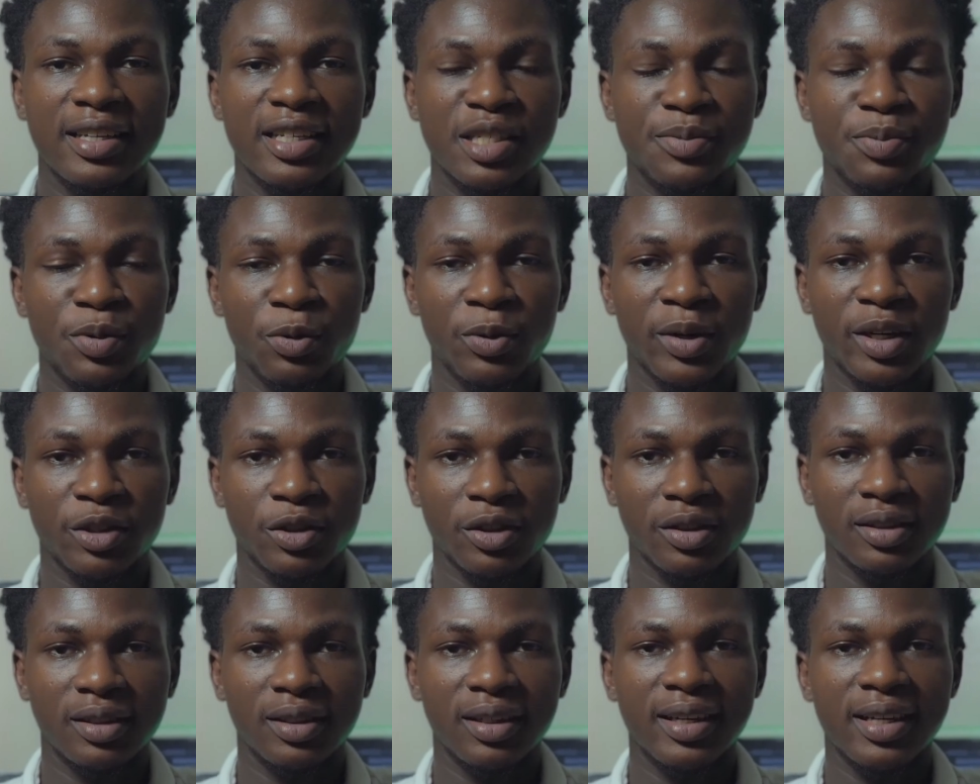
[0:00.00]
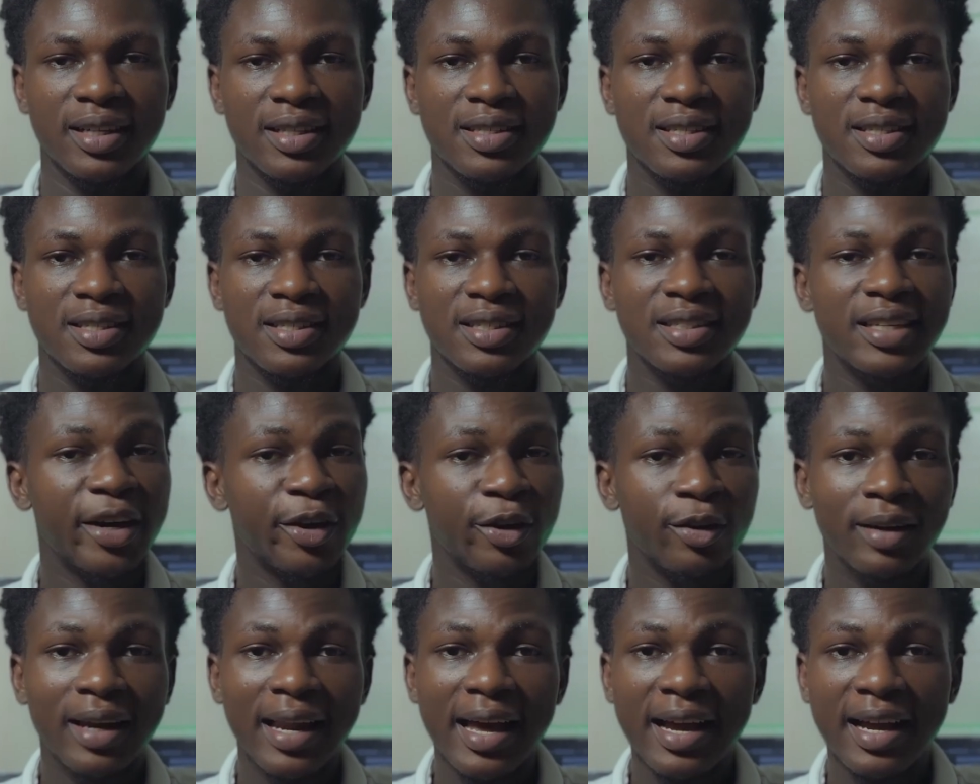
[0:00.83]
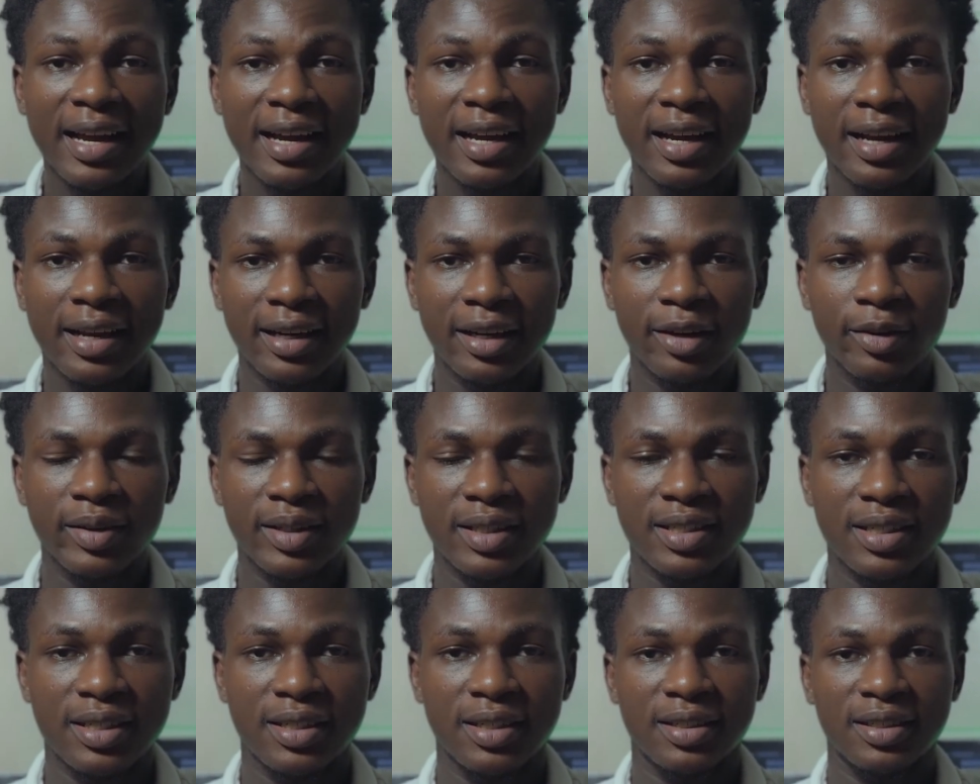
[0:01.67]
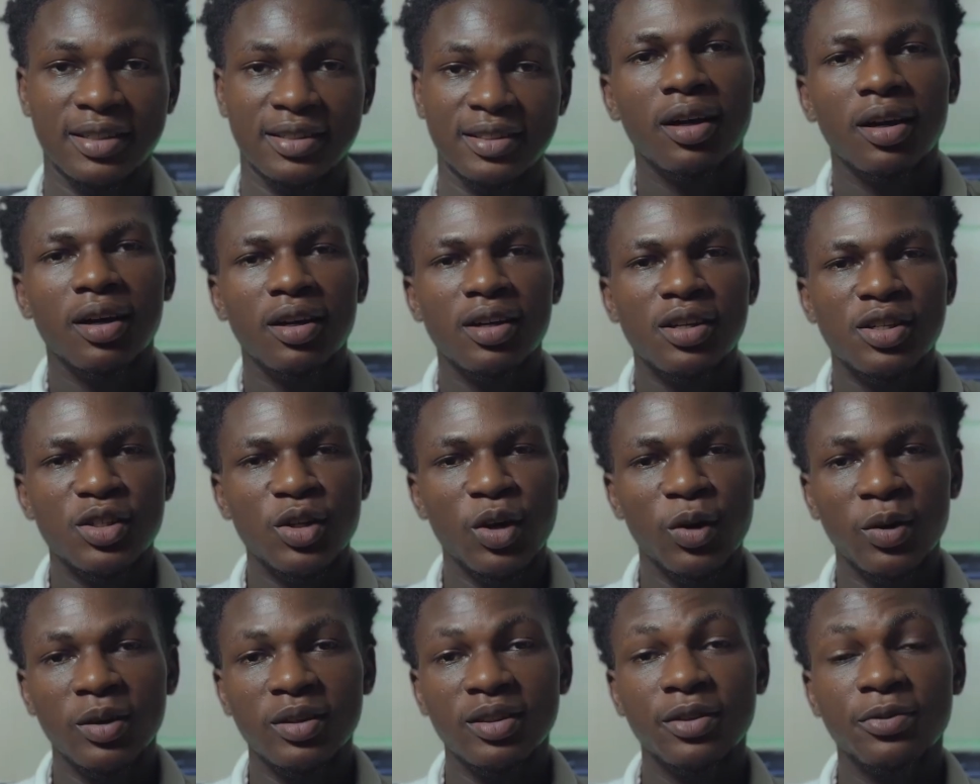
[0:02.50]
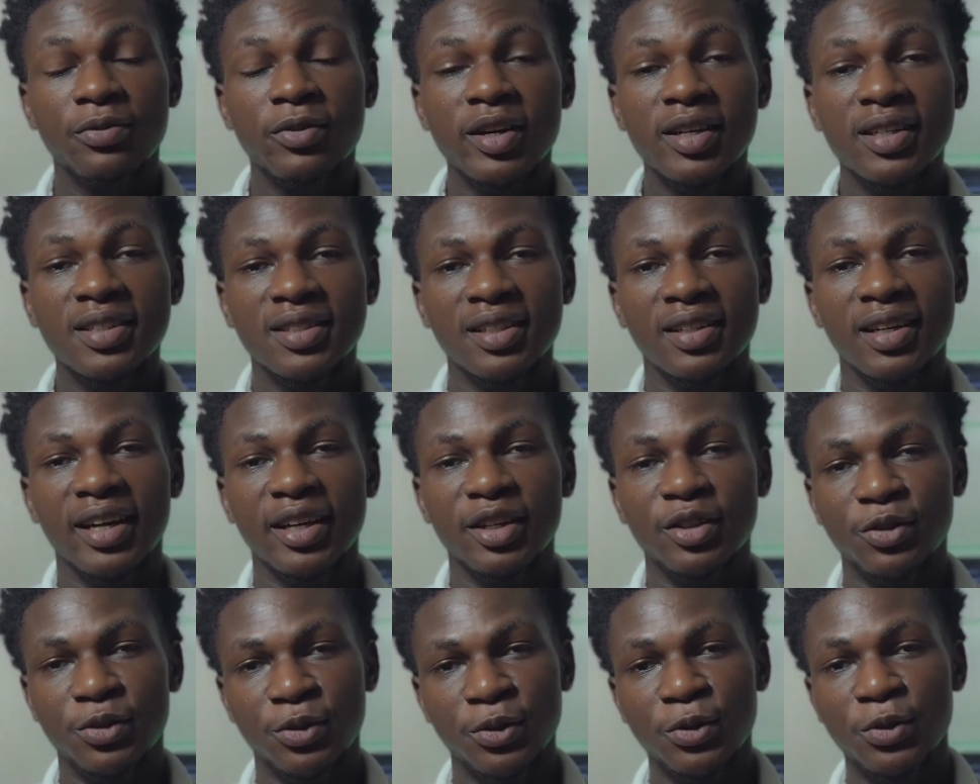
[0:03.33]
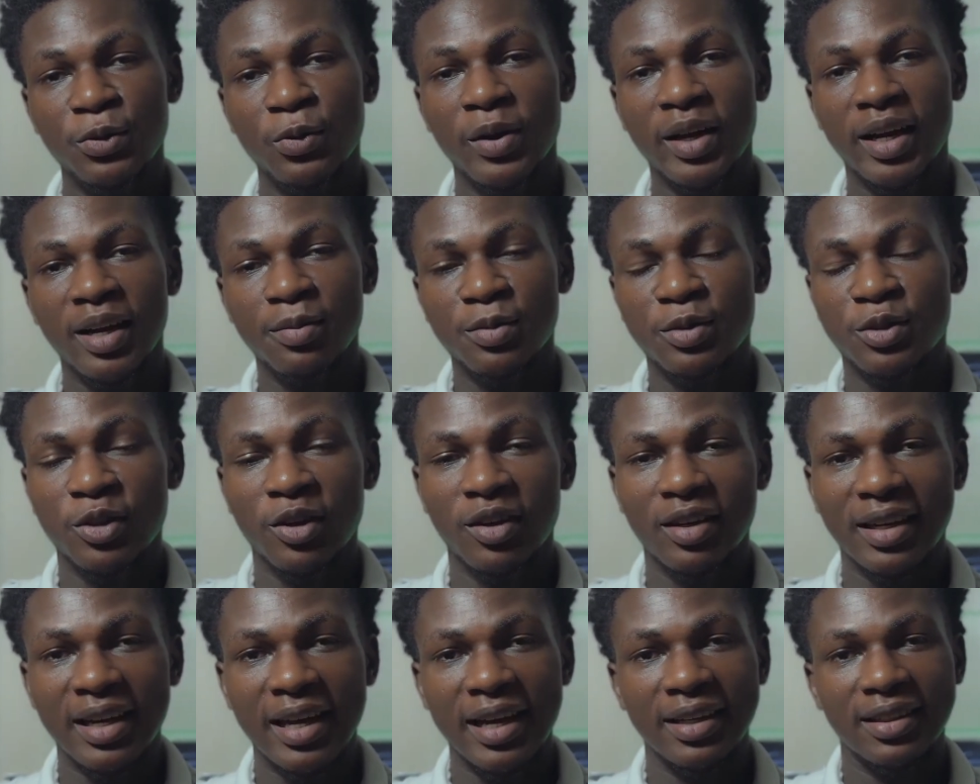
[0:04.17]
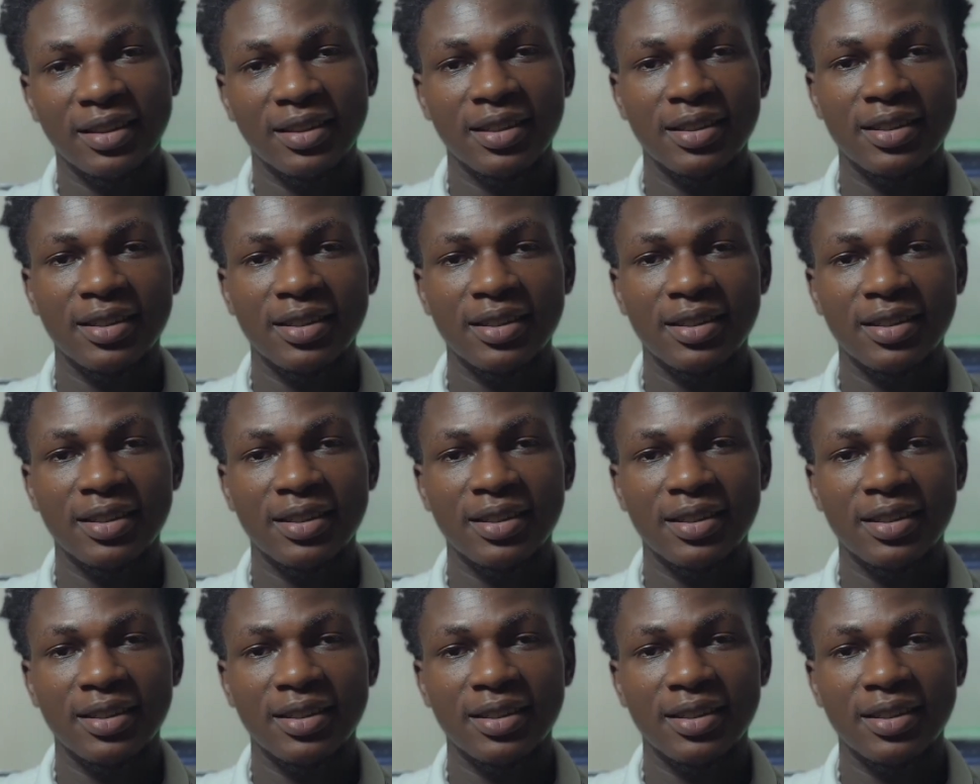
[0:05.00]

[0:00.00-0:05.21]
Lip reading: inspiration, it's that you lack clarity. So the first thing I do when I'm stuck like